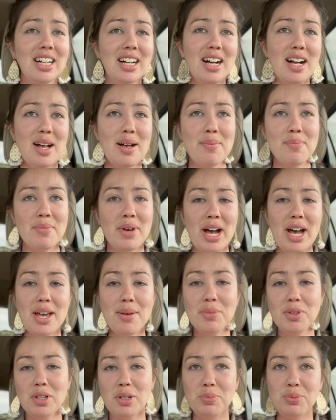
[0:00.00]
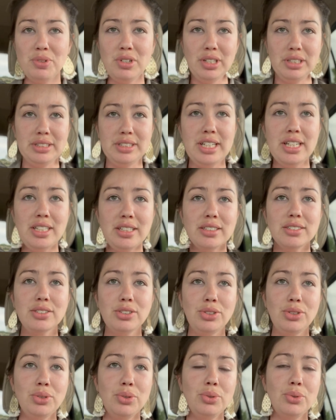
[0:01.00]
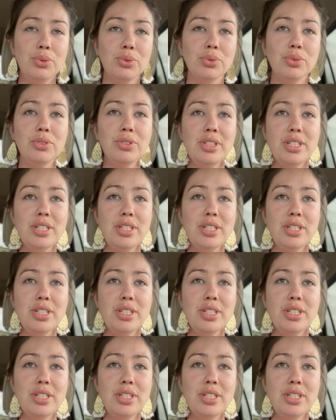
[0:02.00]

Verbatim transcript: I'm going to put a link to